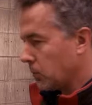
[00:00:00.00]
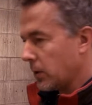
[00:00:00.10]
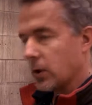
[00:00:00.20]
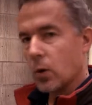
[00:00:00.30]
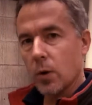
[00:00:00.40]
We
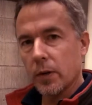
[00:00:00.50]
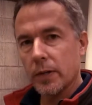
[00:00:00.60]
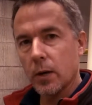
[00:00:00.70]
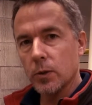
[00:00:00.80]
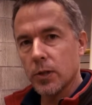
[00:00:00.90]
go out on
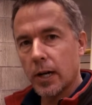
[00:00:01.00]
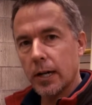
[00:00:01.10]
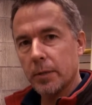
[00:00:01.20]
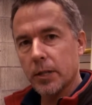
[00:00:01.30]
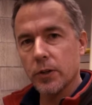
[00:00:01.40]
the
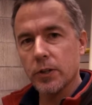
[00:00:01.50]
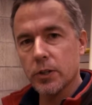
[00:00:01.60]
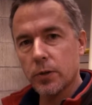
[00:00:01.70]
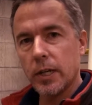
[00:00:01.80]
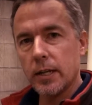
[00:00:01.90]
outside and make sure the
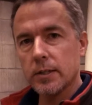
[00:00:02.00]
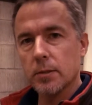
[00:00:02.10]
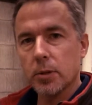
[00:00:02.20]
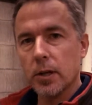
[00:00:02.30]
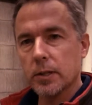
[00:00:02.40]
screen
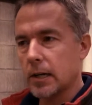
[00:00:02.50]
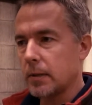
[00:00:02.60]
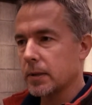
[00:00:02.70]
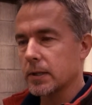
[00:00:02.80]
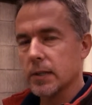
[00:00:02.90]
isn't plugged
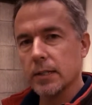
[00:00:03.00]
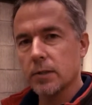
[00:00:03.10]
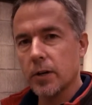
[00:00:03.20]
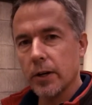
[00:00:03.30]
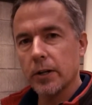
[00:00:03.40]
up, because that's
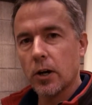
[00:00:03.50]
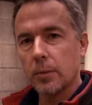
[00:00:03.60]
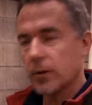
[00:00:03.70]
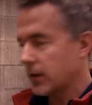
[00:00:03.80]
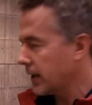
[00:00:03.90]
a very
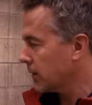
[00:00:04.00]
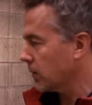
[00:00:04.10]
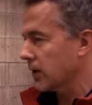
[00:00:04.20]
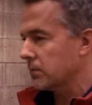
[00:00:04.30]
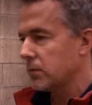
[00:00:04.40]
common thing
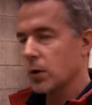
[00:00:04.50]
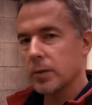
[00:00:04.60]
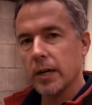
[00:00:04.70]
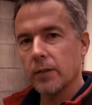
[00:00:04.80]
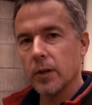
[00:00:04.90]
where
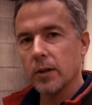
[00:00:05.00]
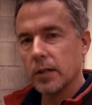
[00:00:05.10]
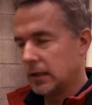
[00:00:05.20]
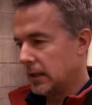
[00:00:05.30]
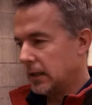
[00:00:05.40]
nobody ever
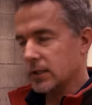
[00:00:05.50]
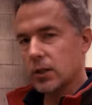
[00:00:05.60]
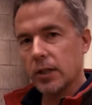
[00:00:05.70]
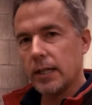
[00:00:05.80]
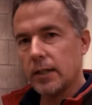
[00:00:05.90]
has
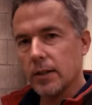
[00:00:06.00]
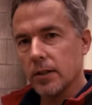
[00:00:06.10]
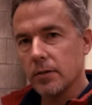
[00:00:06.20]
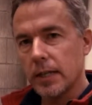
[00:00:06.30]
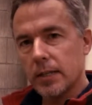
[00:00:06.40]
cleaned
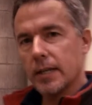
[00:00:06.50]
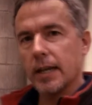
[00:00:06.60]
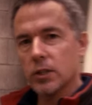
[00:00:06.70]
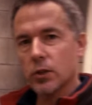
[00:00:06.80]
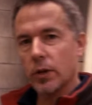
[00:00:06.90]
the
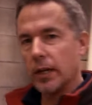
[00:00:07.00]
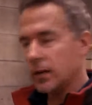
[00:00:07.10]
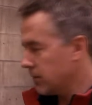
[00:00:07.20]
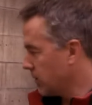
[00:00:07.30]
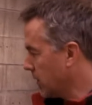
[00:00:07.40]
intake screen
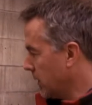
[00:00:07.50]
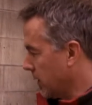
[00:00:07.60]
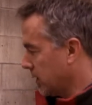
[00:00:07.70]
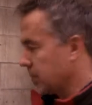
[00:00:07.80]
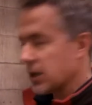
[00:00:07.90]
for
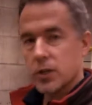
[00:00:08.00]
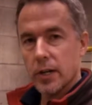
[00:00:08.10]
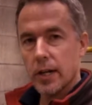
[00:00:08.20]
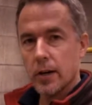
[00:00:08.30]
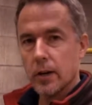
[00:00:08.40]
your combustion
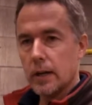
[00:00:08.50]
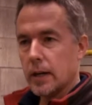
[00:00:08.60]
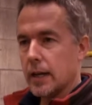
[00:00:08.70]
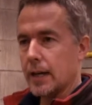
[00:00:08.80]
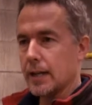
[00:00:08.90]
air,
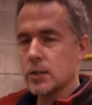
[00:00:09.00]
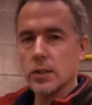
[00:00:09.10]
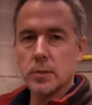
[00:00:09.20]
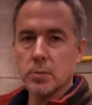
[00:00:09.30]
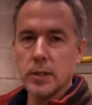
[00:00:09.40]
and it's
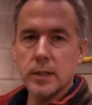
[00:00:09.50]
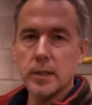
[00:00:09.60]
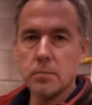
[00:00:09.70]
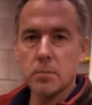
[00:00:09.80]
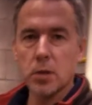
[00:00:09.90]
just
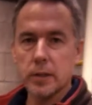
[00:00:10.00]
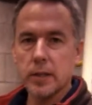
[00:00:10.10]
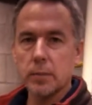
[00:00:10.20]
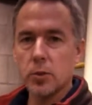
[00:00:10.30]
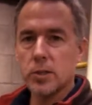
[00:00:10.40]
completely plugged
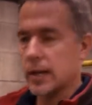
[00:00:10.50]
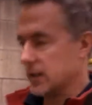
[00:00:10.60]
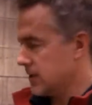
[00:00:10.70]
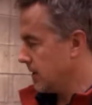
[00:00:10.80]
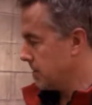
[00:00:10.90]
up with dust.